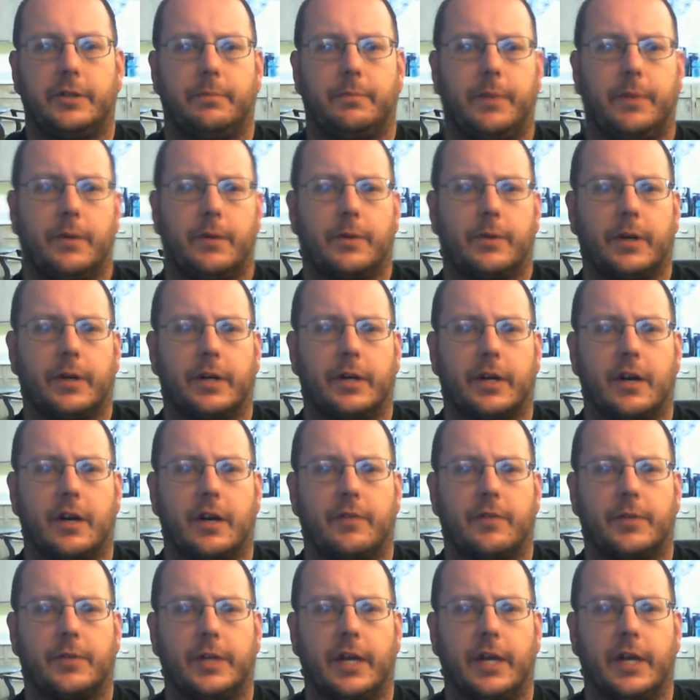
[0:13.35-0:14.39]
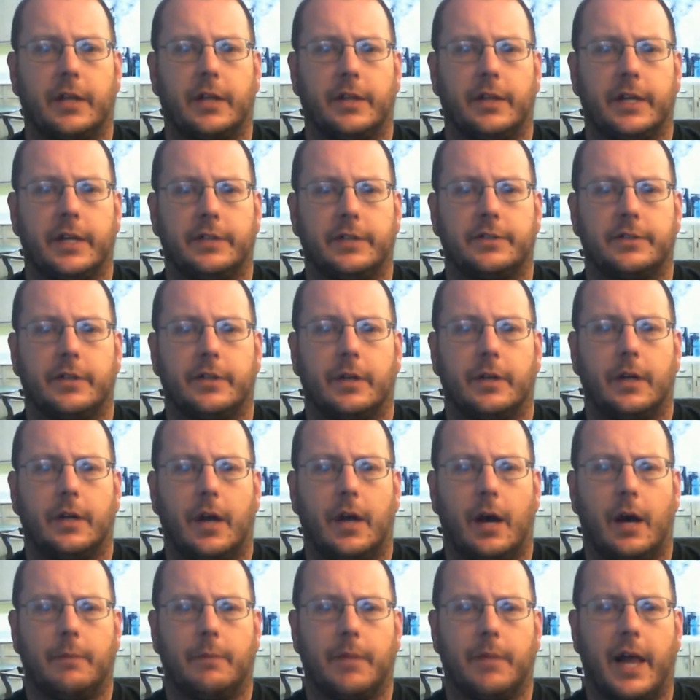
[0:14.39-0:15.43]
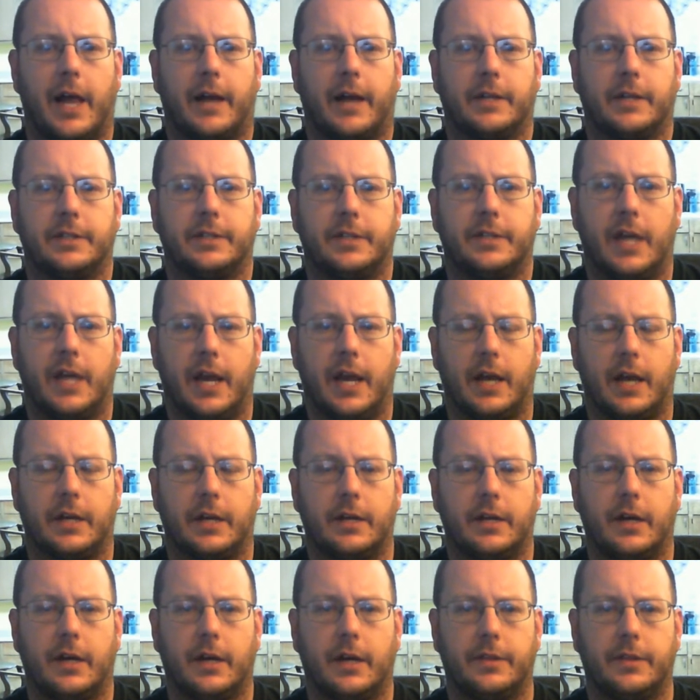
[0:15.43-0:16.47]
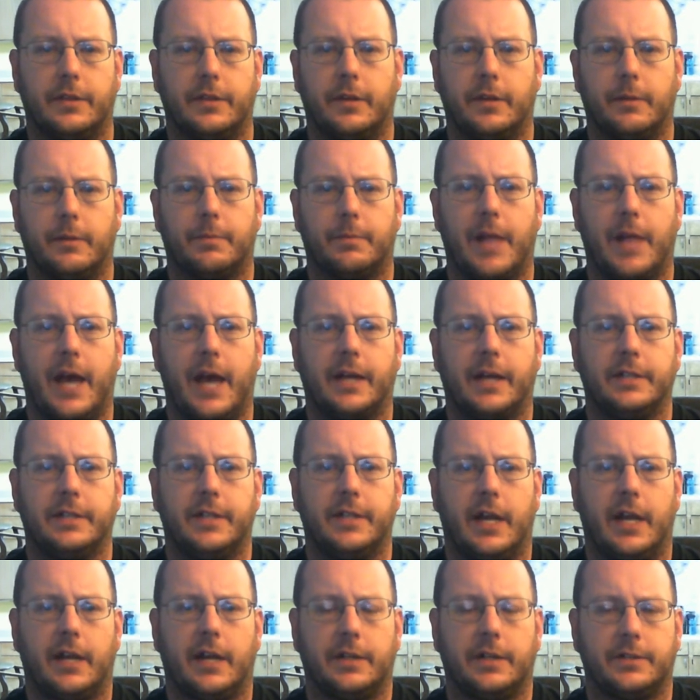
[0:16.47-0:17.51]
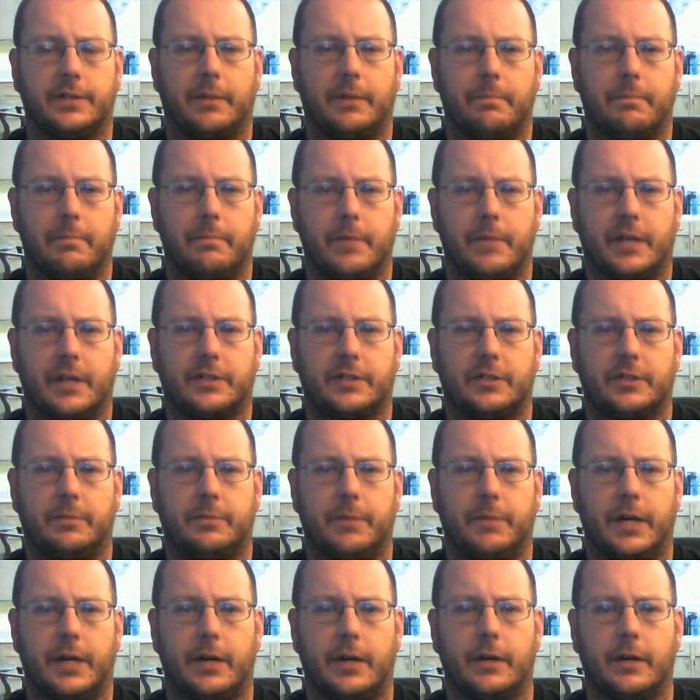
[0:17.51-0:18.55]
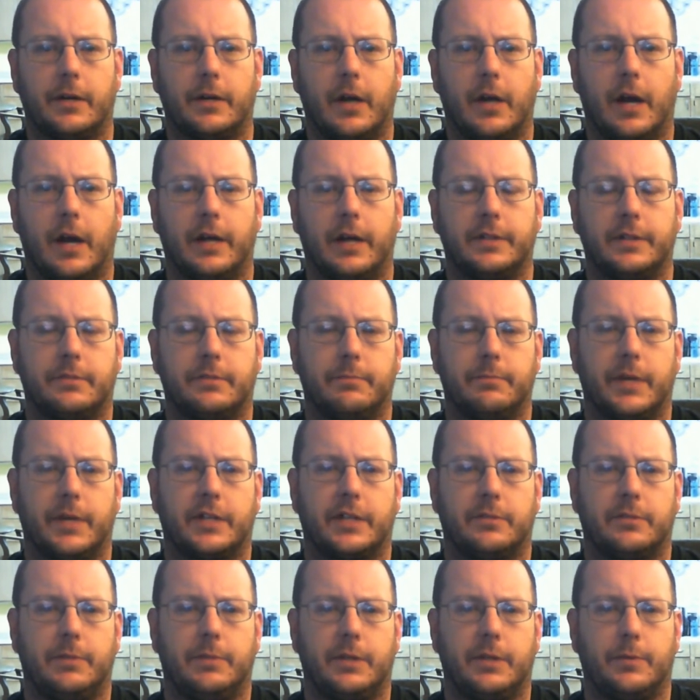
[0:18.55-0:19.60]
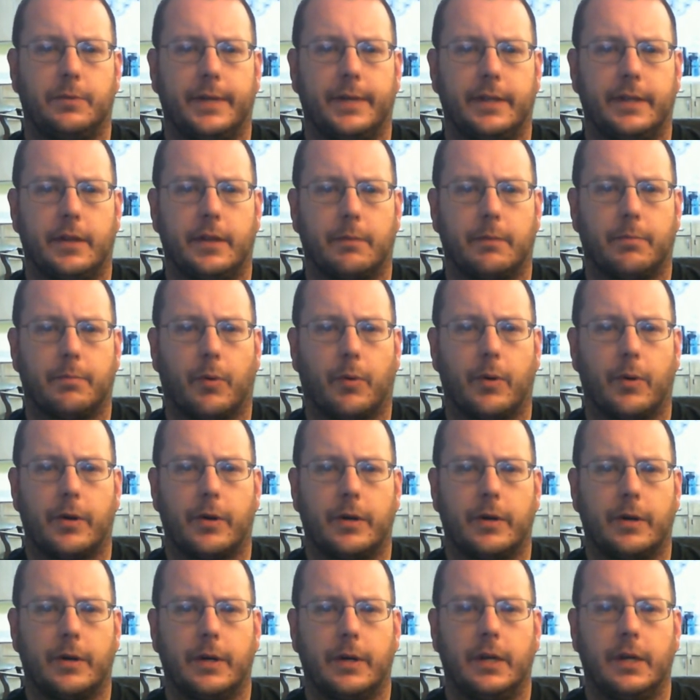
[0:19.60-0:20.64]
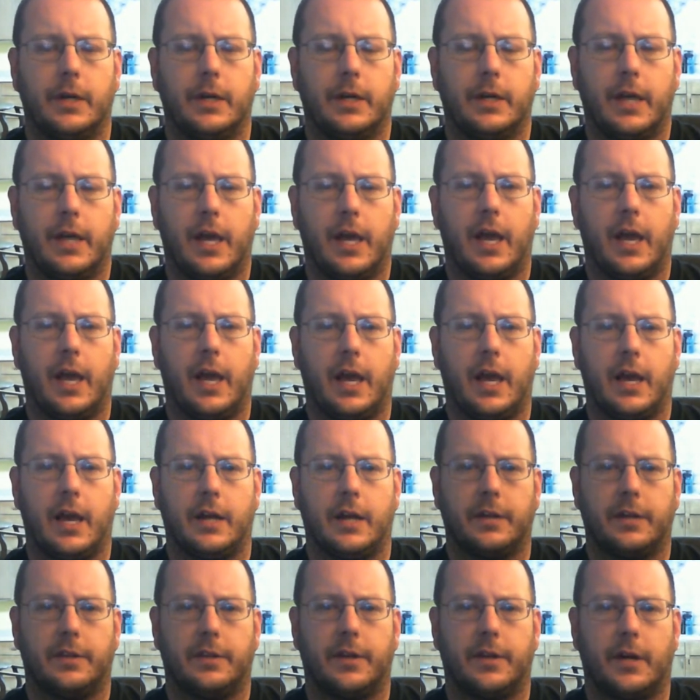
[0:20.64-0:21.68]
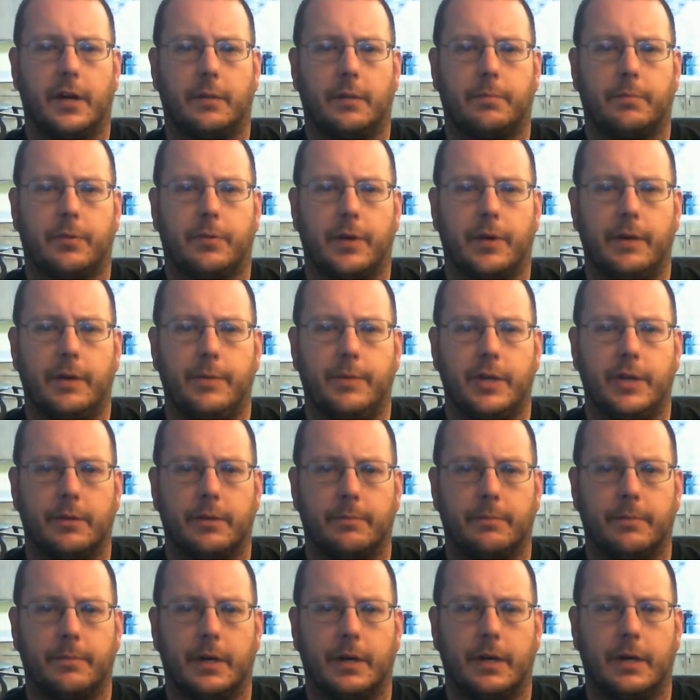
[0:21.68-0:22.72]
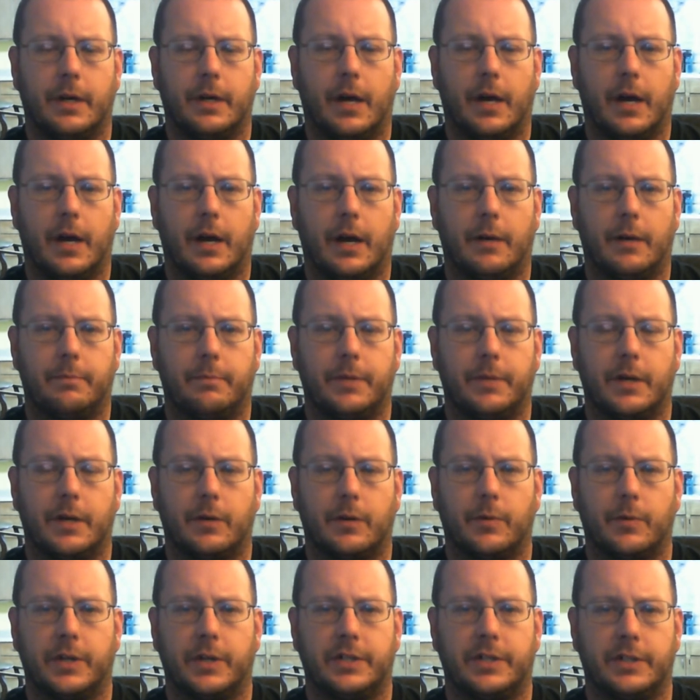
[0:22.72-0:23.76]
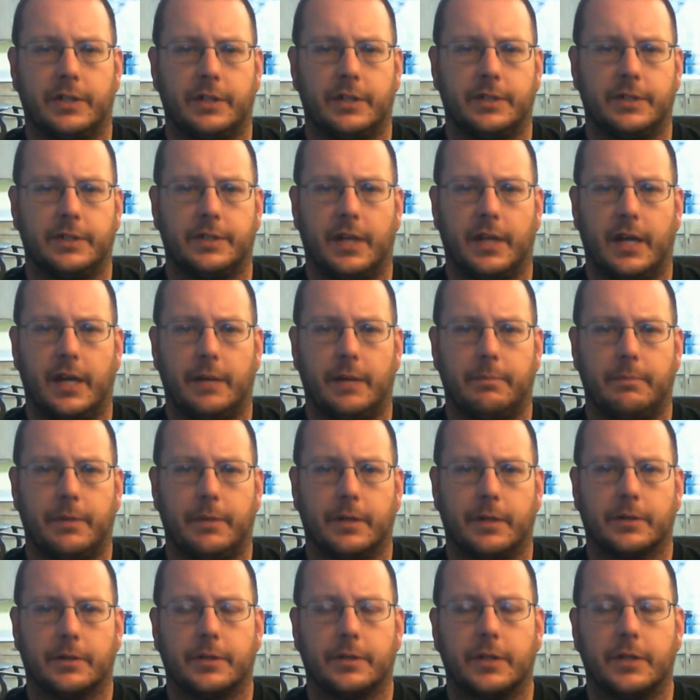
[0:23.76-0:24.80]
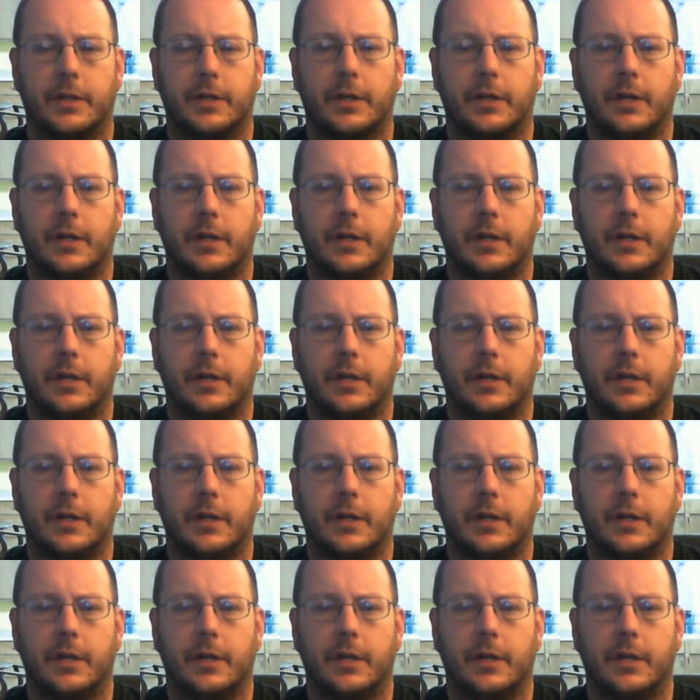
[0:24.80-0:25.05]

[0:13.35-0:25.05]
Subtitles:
beer, we're going to cover Yuengling's Black and Tan. Their Black and Tan is a mixed beer. It's mixed between their porter and their premium beer, which is a Pilsner.